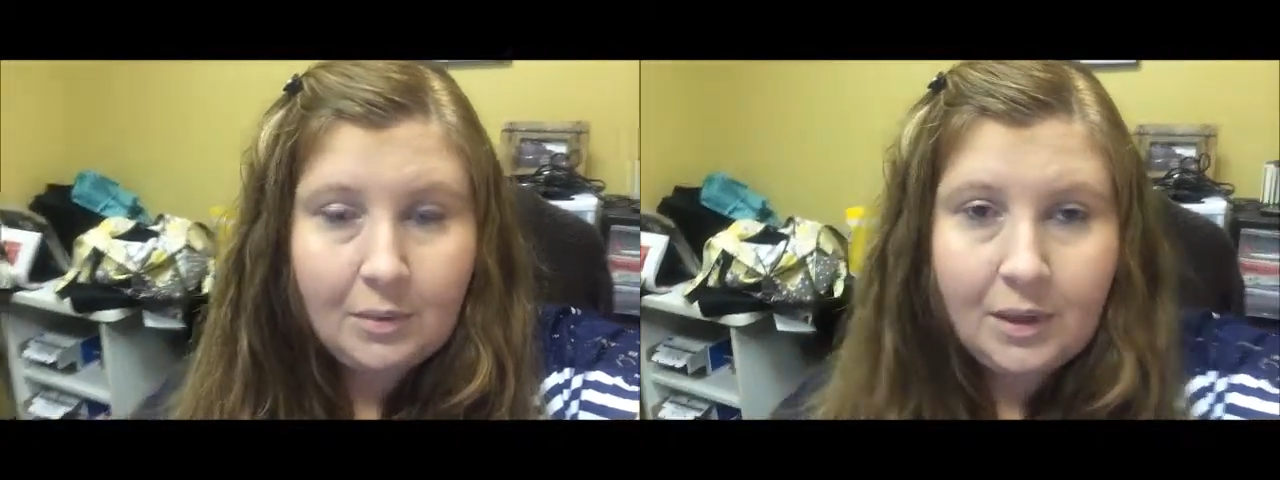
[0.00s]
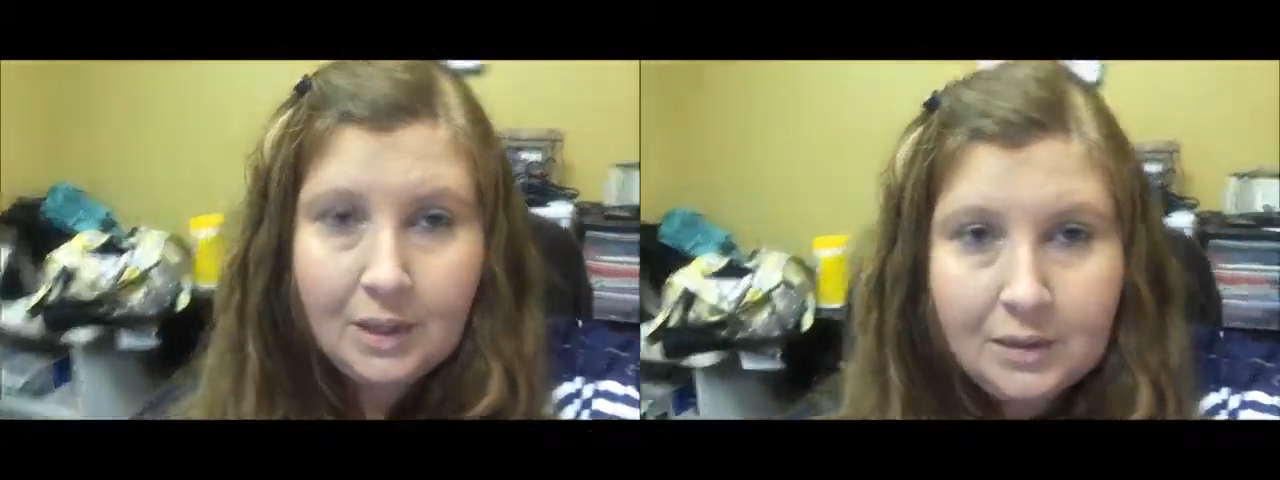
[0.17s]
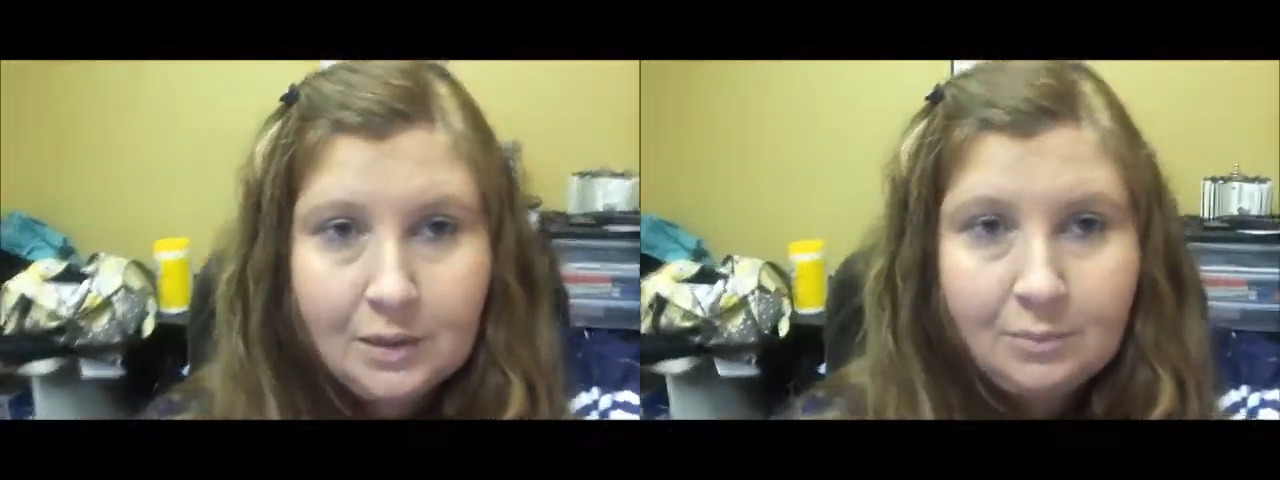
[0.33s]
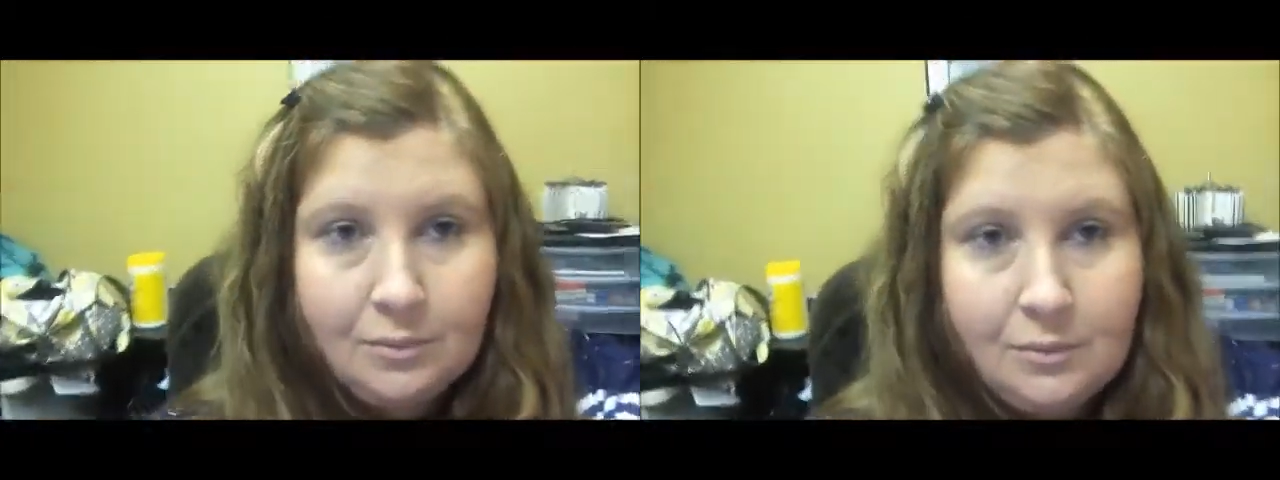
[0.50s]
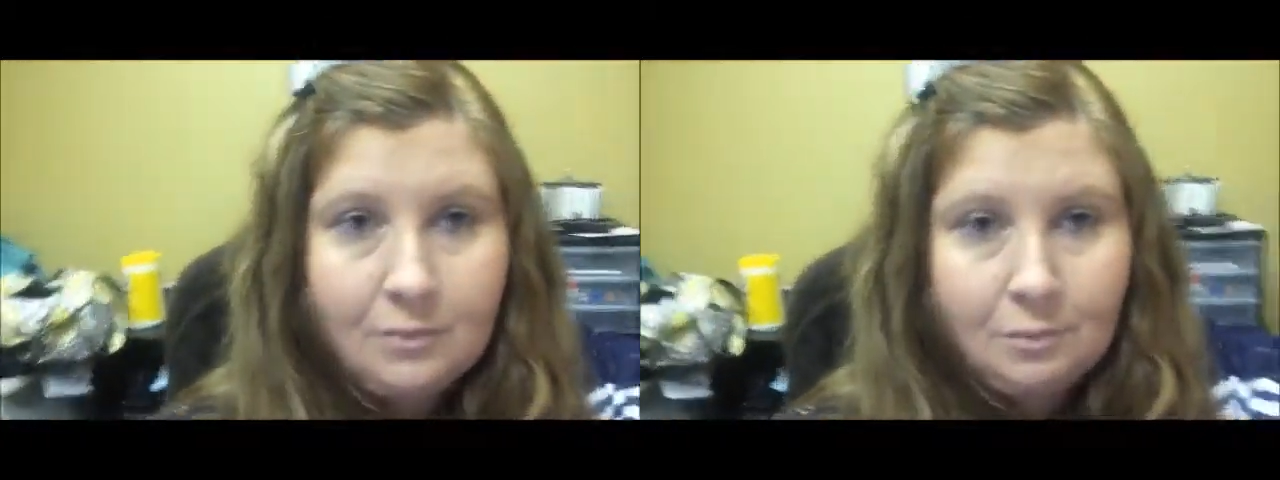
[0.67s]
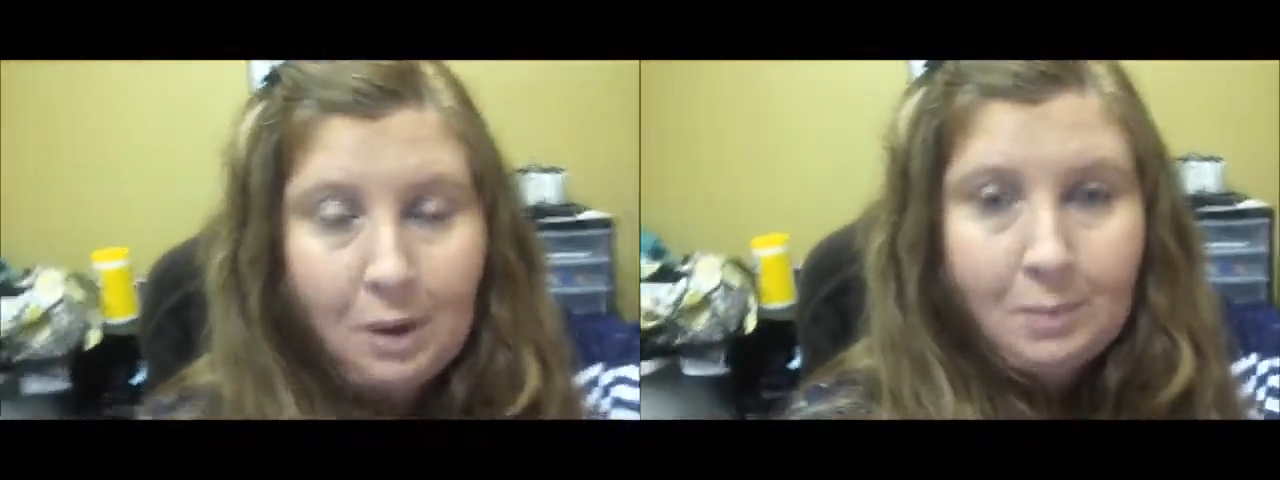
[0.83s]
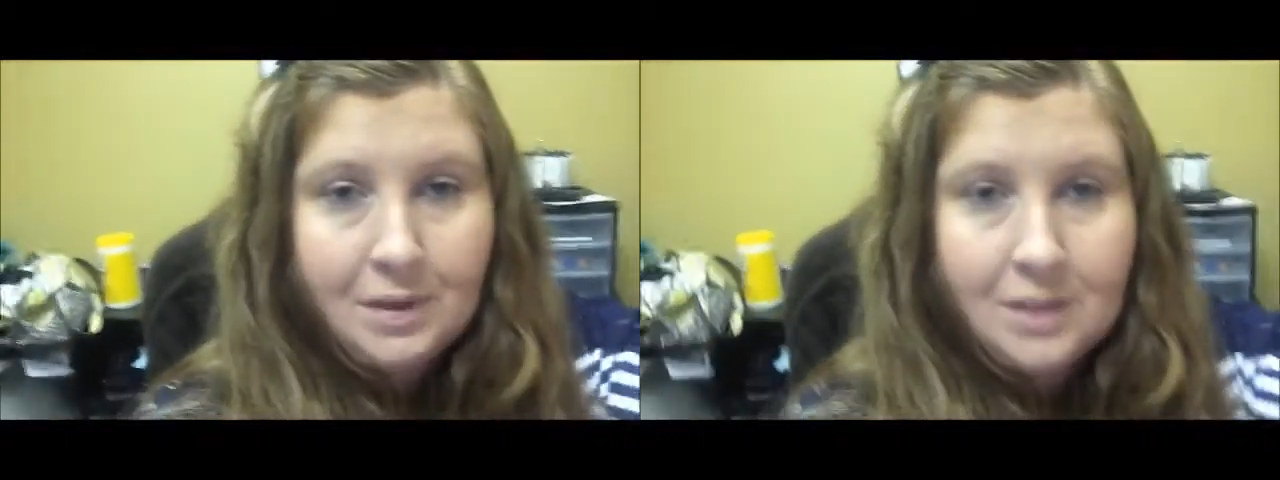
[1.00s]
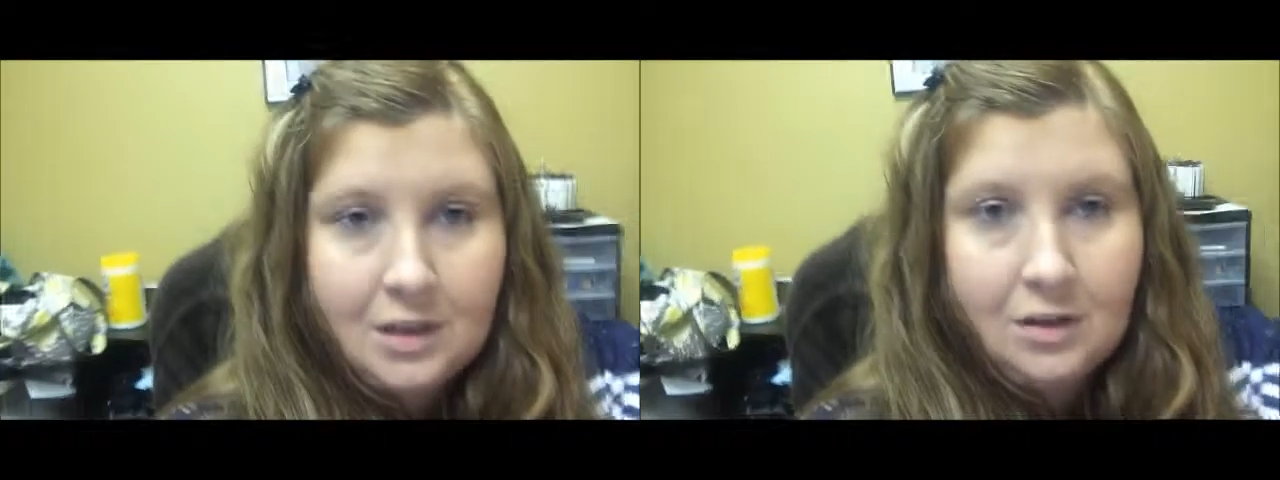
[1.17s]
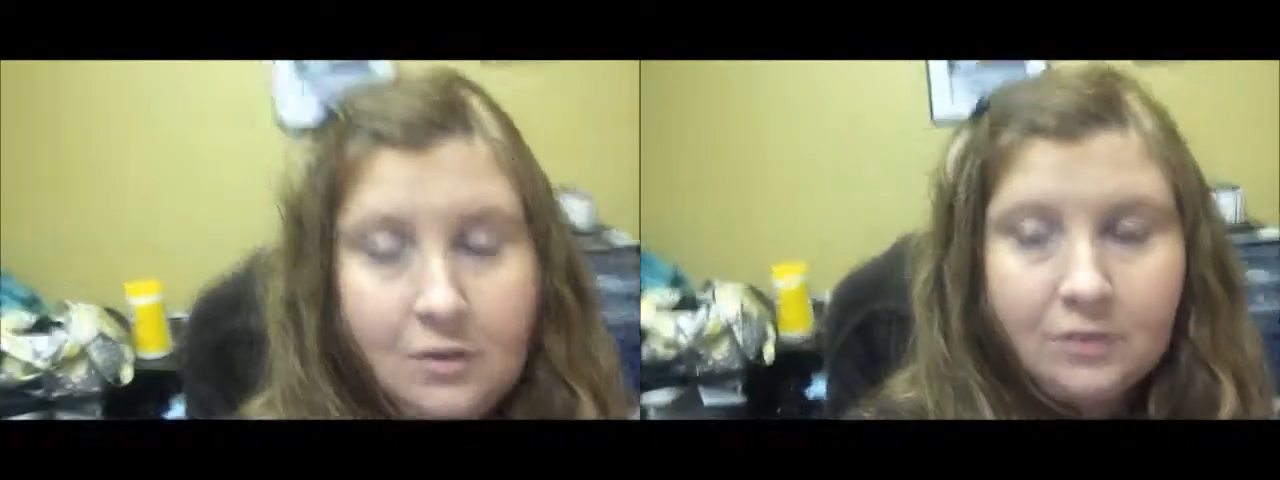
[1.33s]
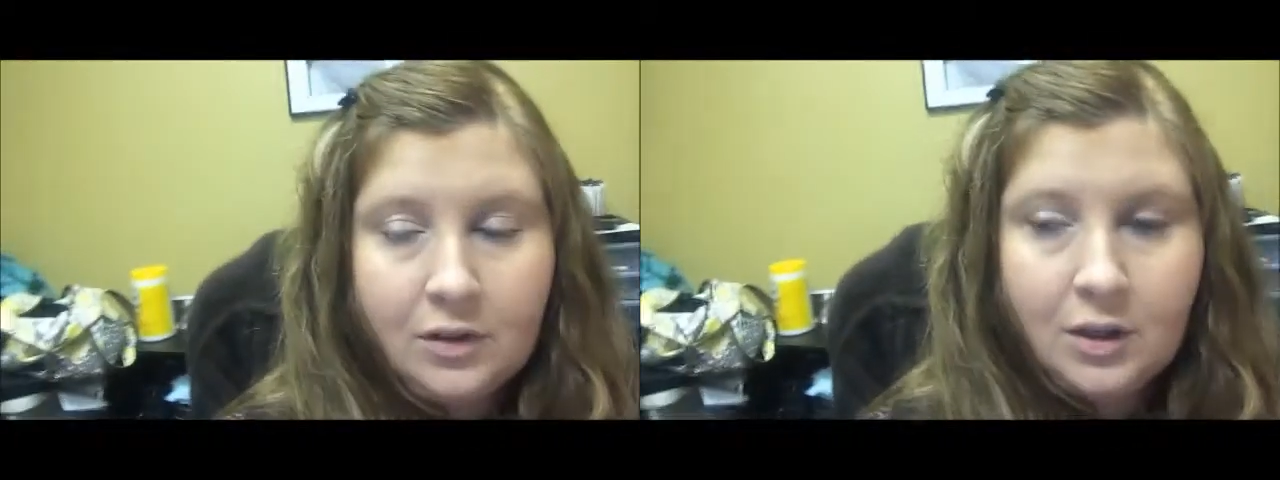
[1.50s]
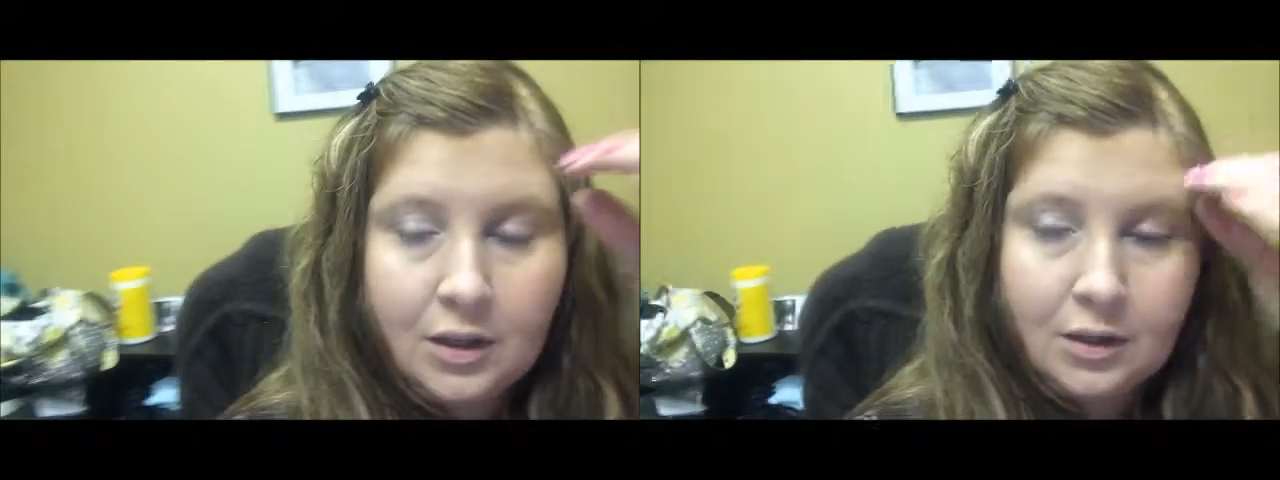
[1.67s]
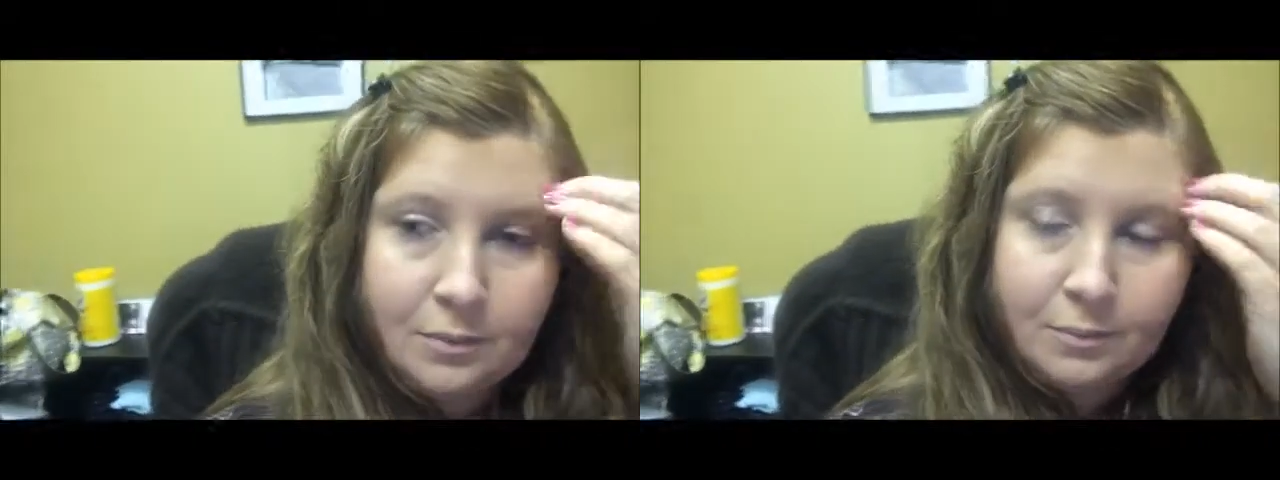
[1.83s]
because I'm by myself,
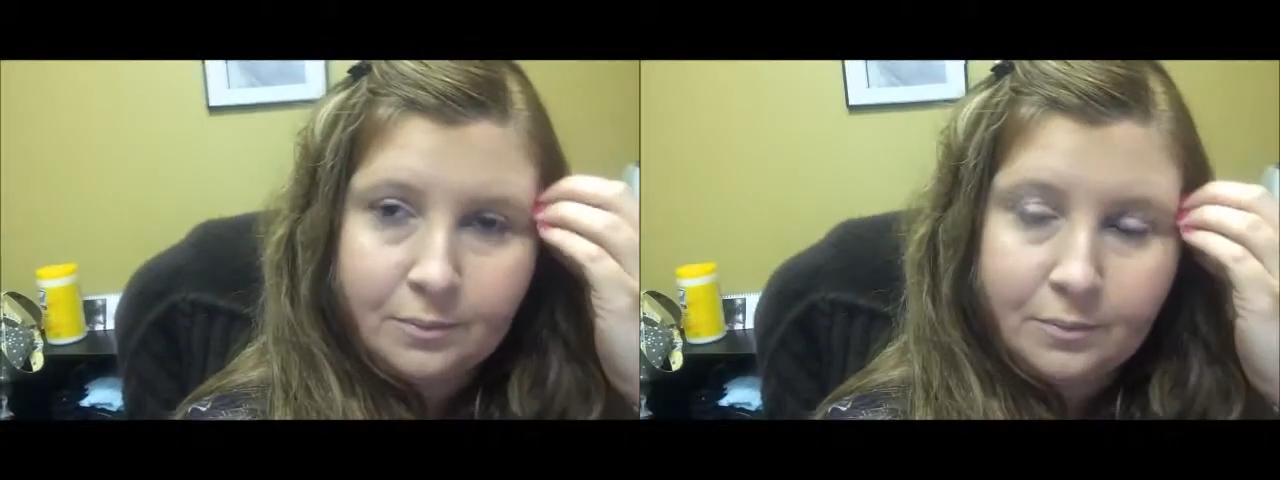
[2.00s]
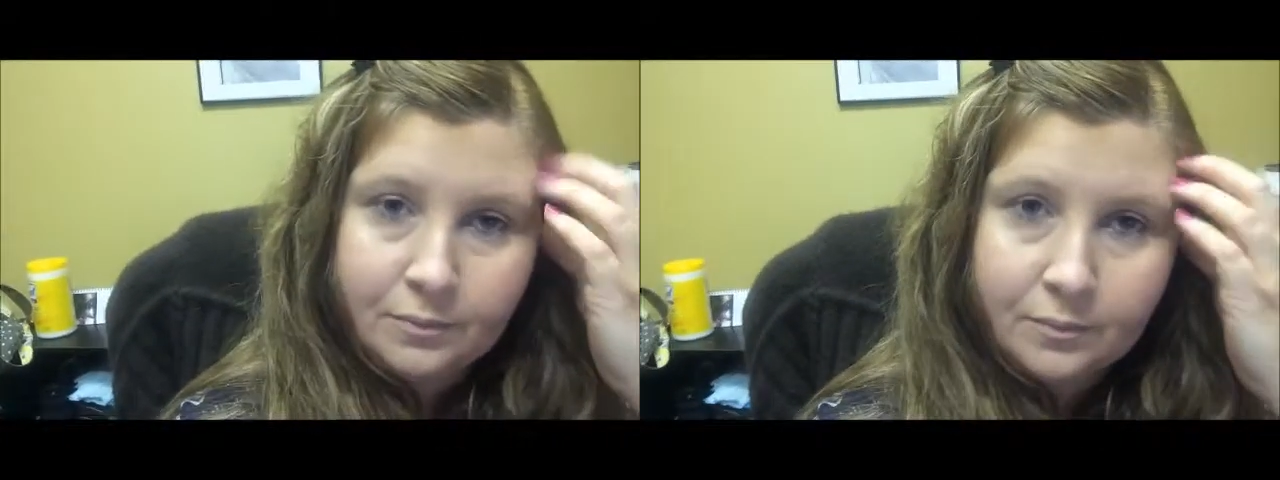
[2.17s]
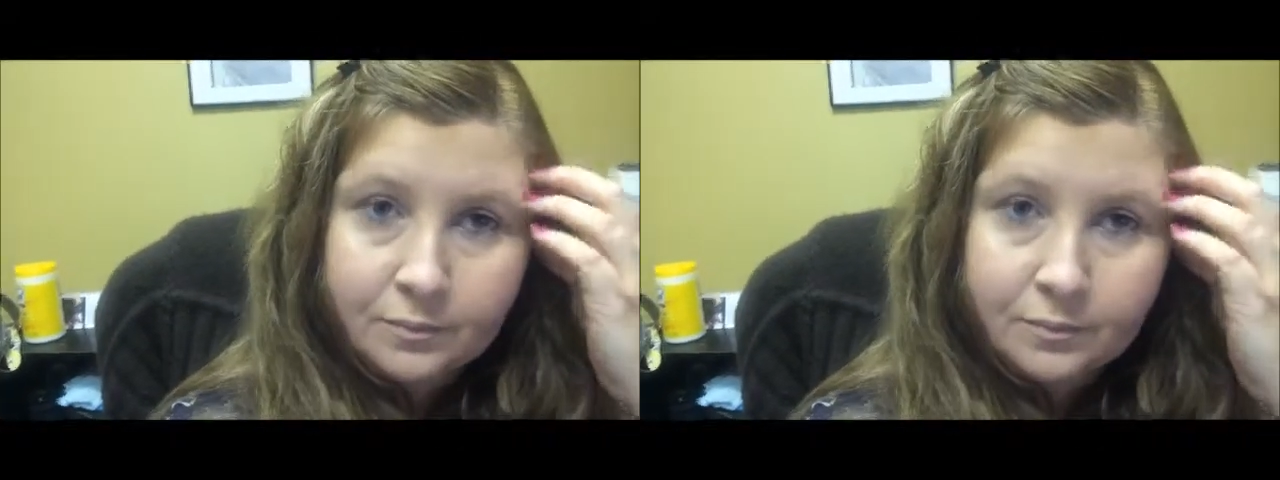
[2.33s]
um,